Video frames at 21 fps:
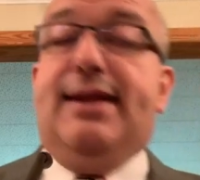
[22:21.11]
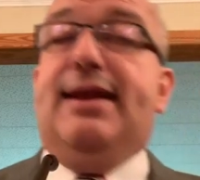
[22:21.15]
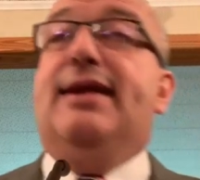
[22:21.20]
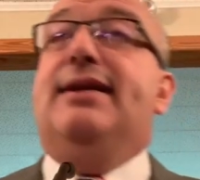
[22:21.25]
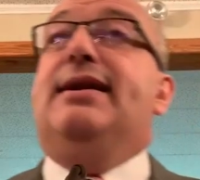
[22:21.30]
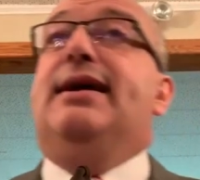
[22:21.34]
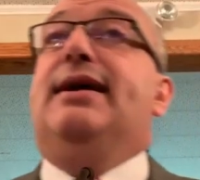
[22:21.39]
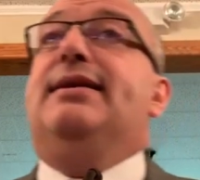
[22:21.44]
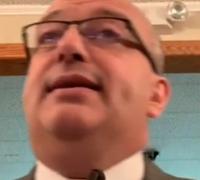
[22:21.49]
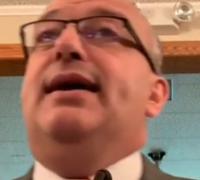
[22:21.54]

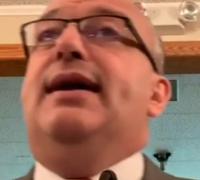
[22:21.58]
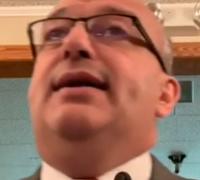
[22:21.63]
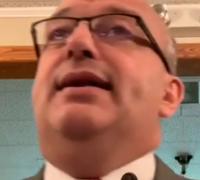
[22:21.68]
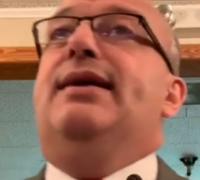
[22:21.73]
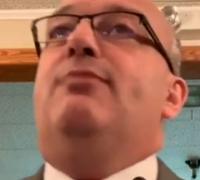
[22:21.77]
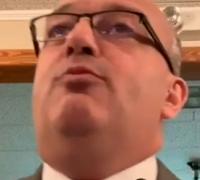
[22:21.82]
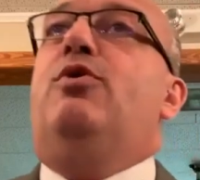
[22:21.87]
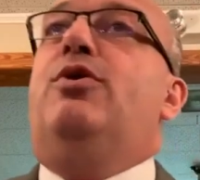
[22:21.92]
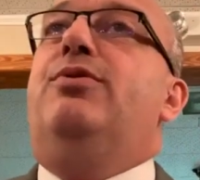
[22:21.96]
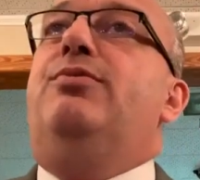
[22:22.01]
And then that
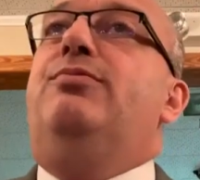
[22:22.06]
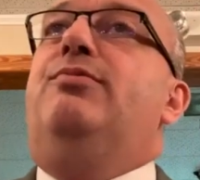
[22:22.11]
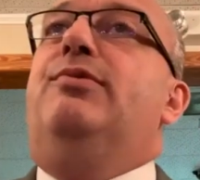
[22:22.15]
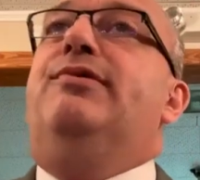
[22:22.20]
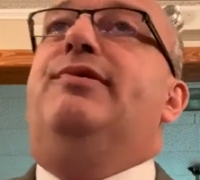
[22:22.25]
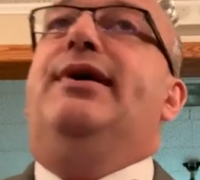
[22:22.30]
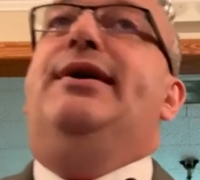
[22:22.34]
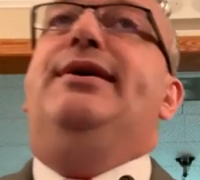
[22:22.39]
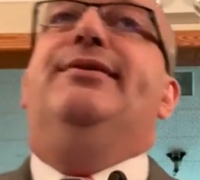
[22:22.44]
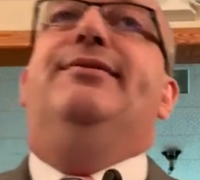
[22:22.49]
deadly
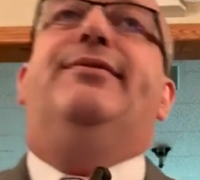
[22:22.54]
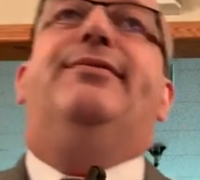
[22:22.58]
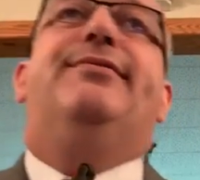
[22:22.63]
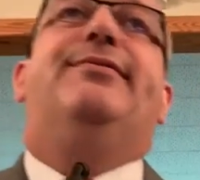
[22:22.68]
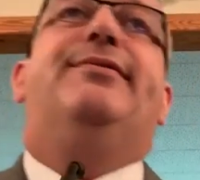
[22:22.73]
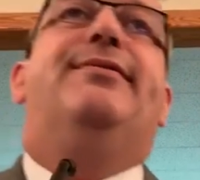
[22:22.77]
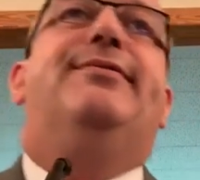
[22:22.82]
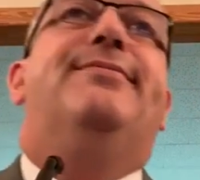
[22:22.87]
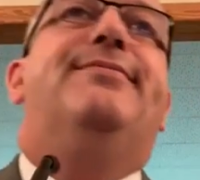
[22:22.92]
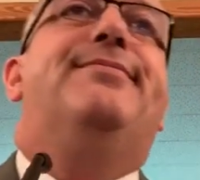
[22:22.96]
wound was
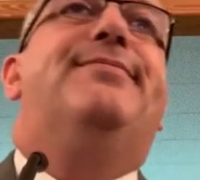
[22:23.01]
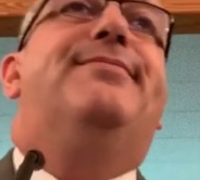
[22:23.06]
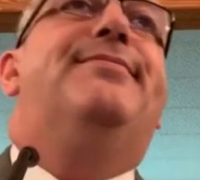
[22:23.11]
healed.